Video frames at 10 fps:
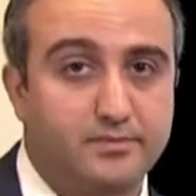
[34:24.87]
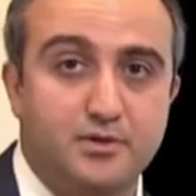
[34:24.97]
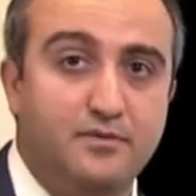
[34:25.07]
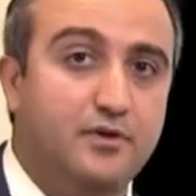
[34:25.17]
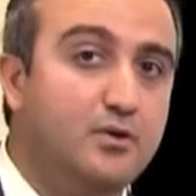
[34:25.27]

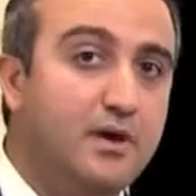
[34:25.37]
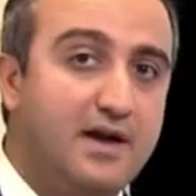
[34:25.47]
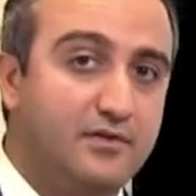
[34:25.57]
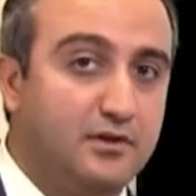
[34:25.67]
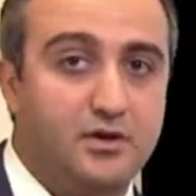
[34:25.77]
So if you
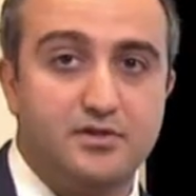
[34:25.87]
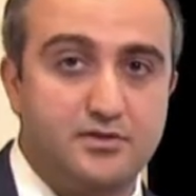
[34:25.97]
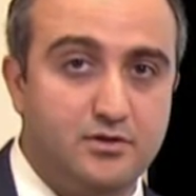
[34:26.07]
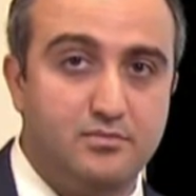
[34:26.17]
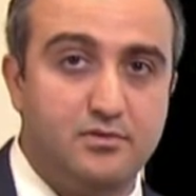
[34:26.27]
have a large
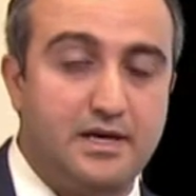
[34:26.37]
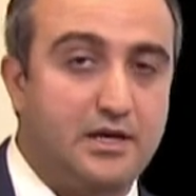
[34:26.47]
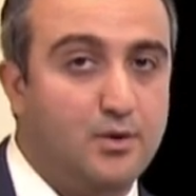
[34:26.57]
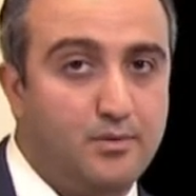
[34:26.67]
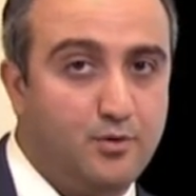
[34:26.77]
tuber
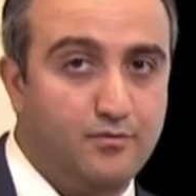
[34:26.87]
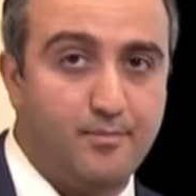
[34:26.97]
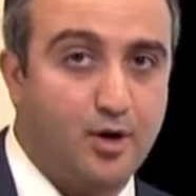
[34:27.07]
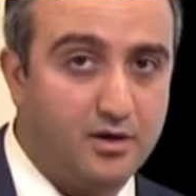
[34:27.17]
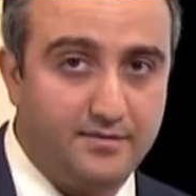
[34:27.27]
and you remove a
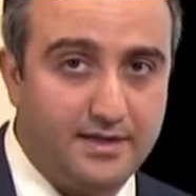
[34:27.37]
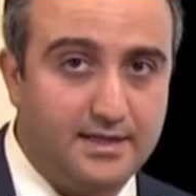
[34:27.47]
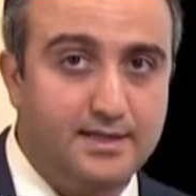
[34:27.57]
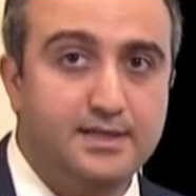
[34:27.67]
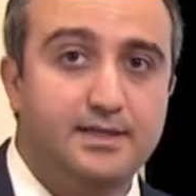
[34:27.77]
part of
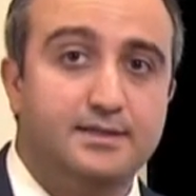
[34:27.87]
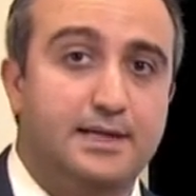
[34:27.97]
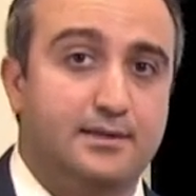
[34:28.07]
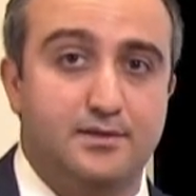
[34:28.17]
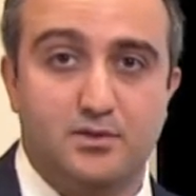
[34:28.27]
it,
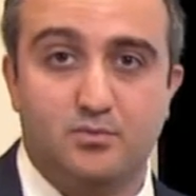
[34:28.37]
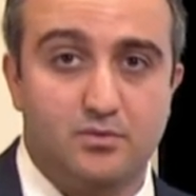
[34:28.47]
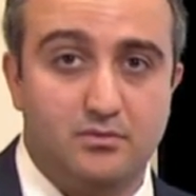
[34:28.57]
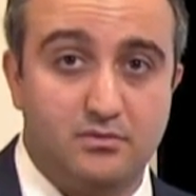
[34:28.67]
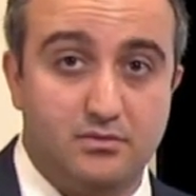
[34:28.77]
that doesn't,
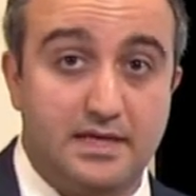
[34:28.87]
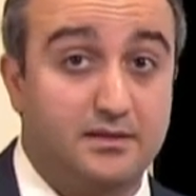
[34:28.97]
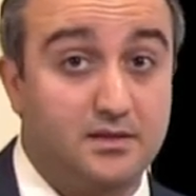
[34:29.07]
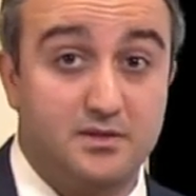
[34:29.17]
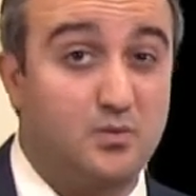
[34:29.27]

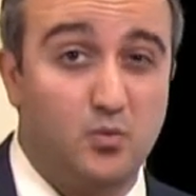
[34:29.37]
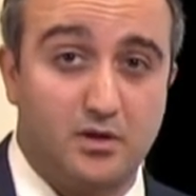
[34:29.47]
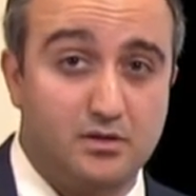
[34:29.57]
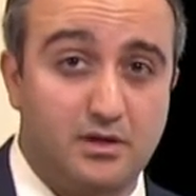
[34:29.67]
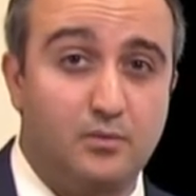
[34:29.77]
that doesn't work.